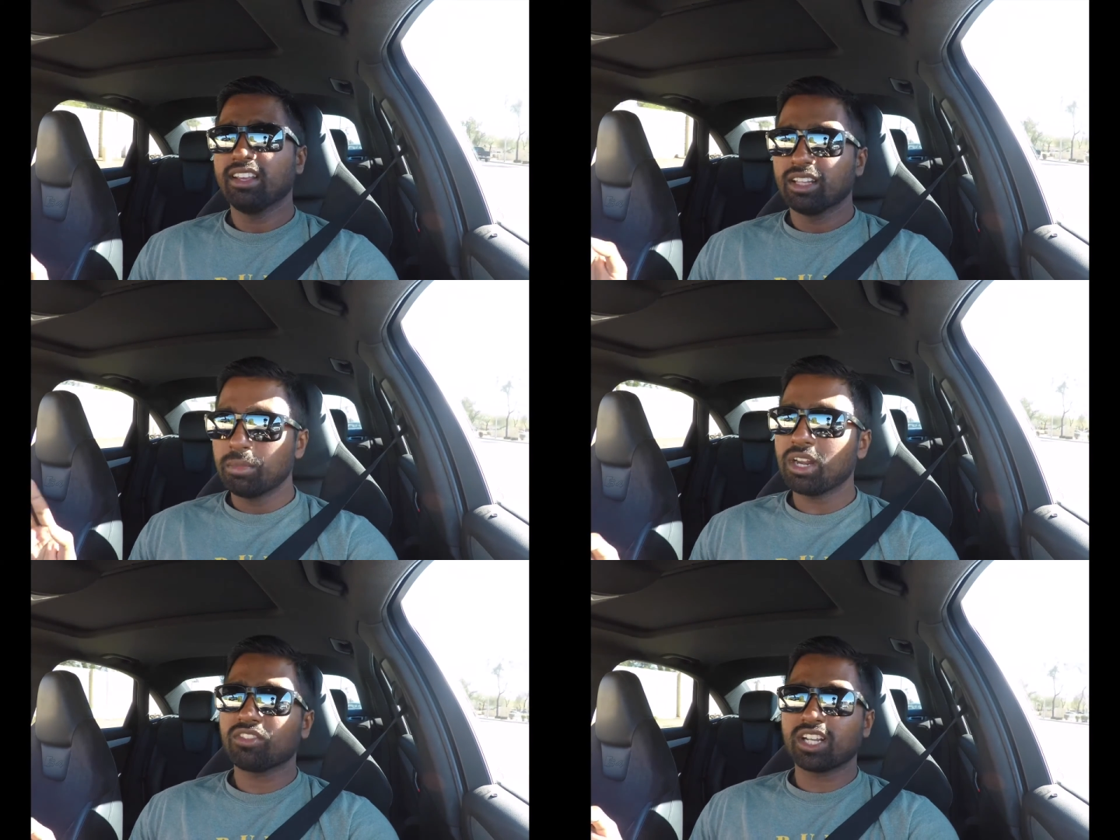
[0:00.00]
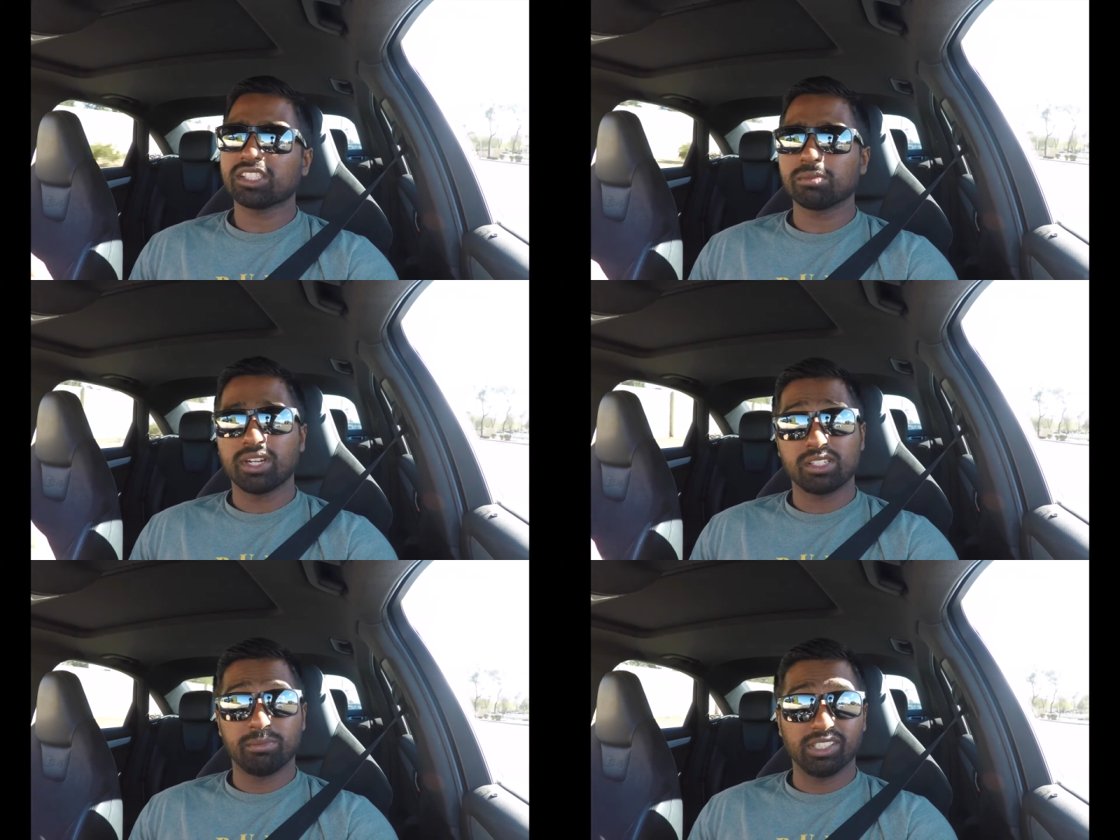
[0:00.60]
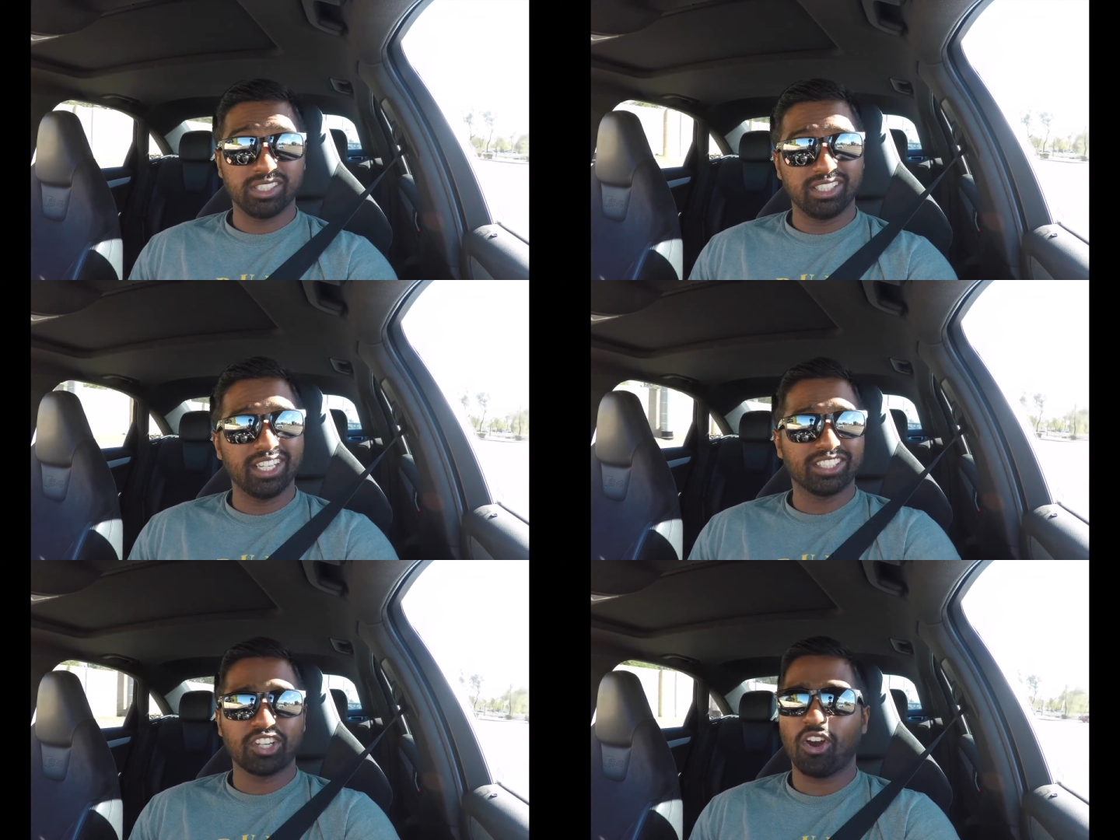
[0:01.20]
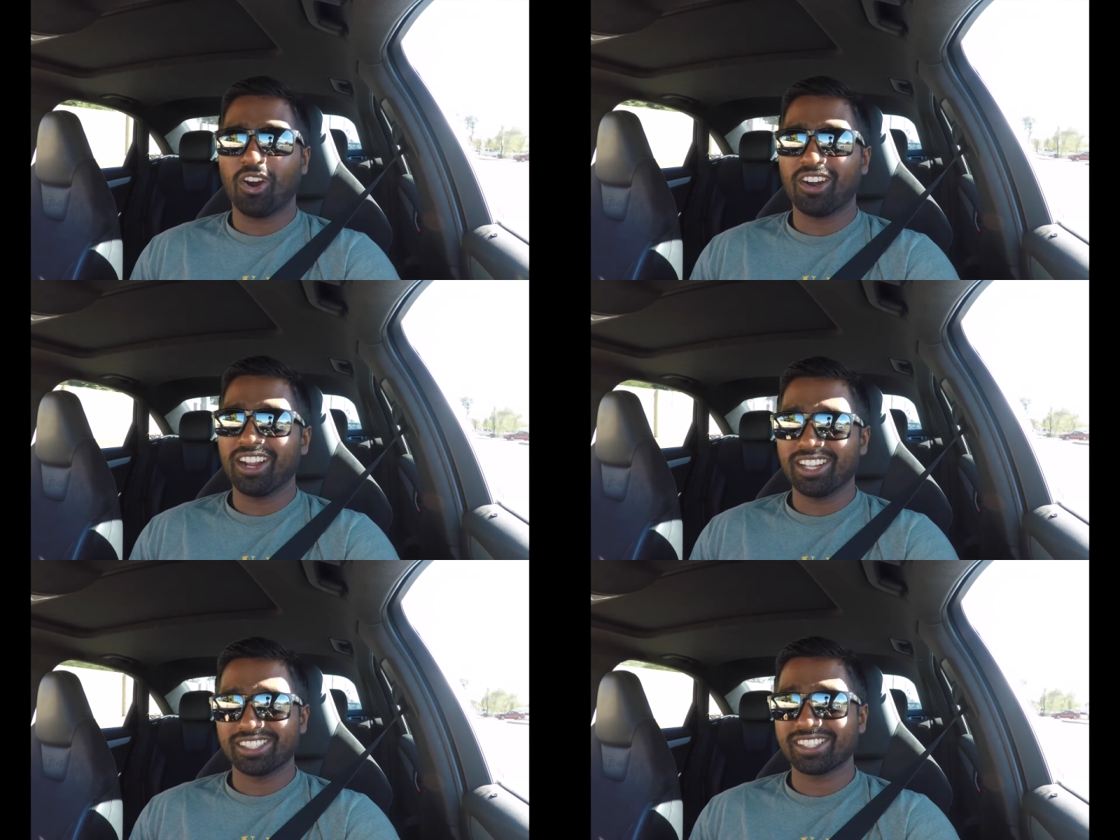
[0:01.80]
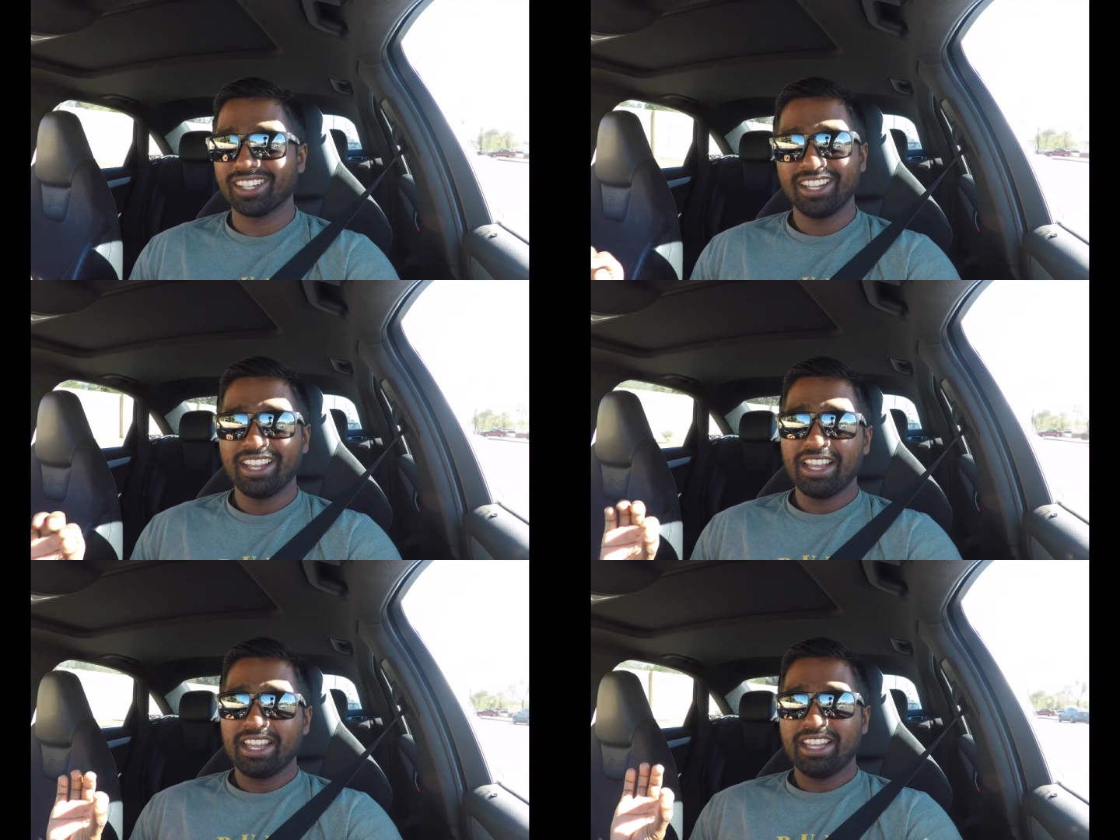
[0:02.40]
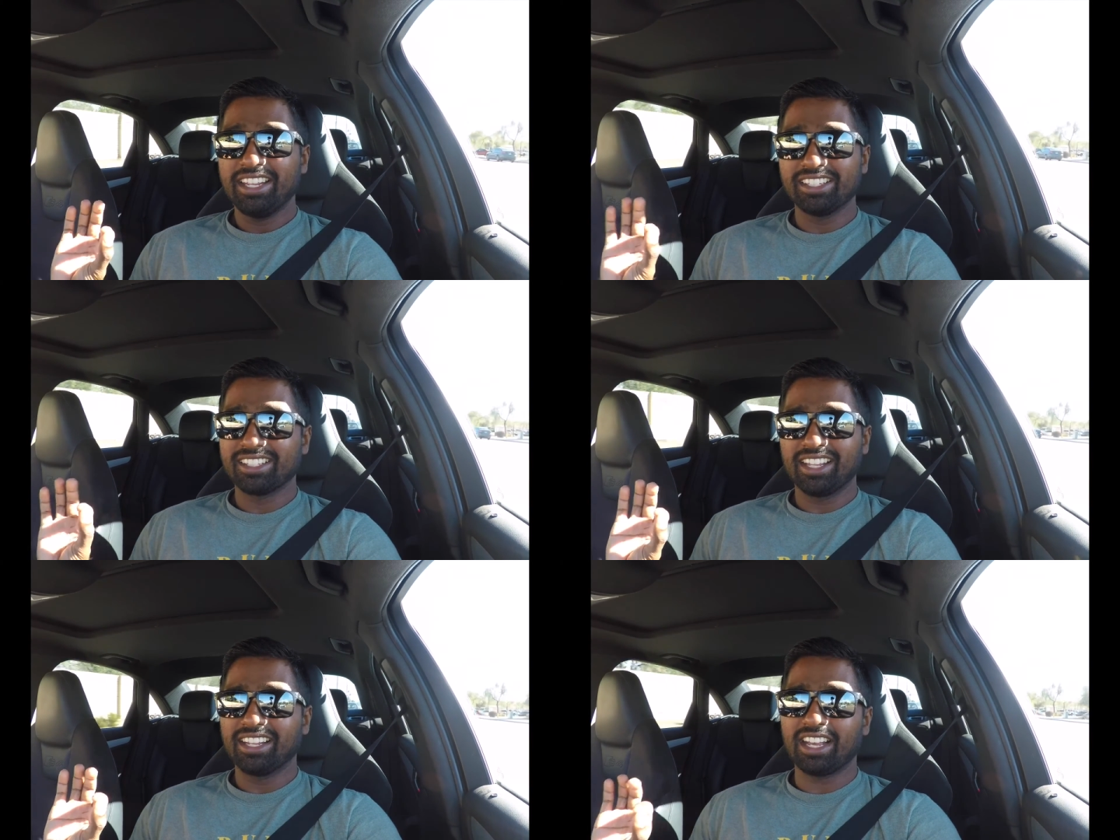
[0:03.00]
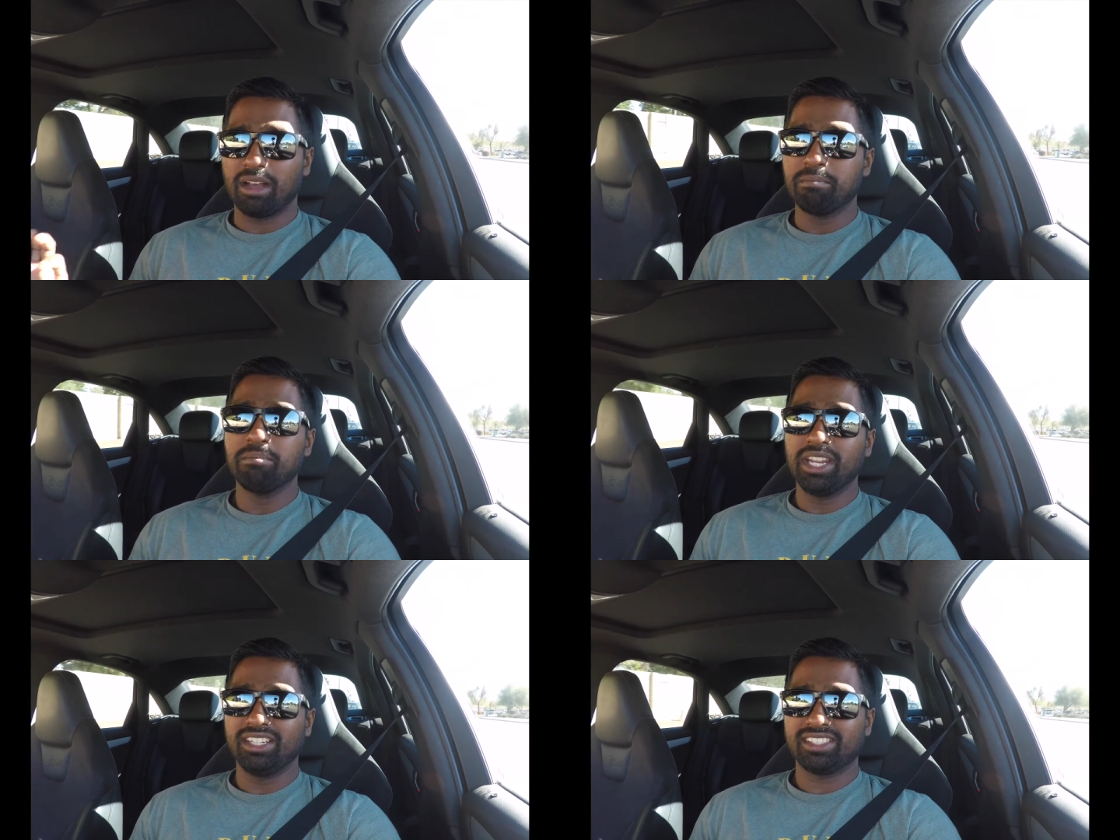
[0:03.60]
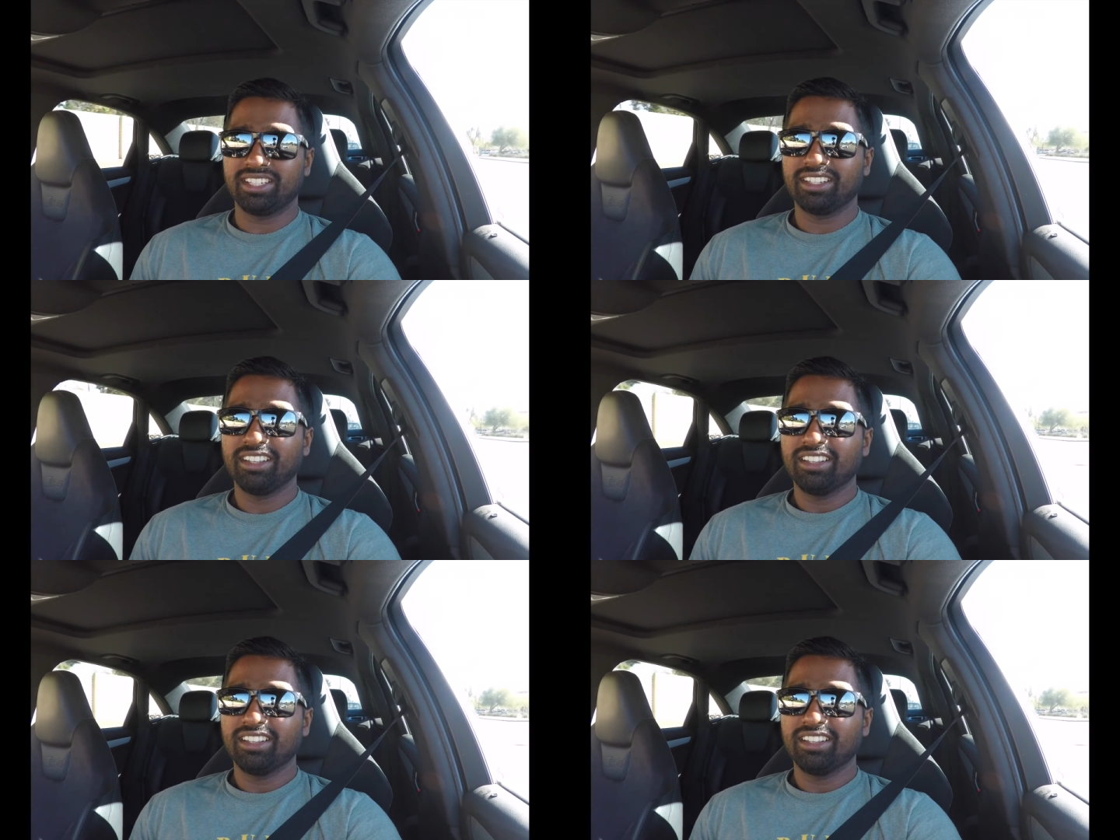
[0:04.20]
The amount of customizability this car has is like amazing.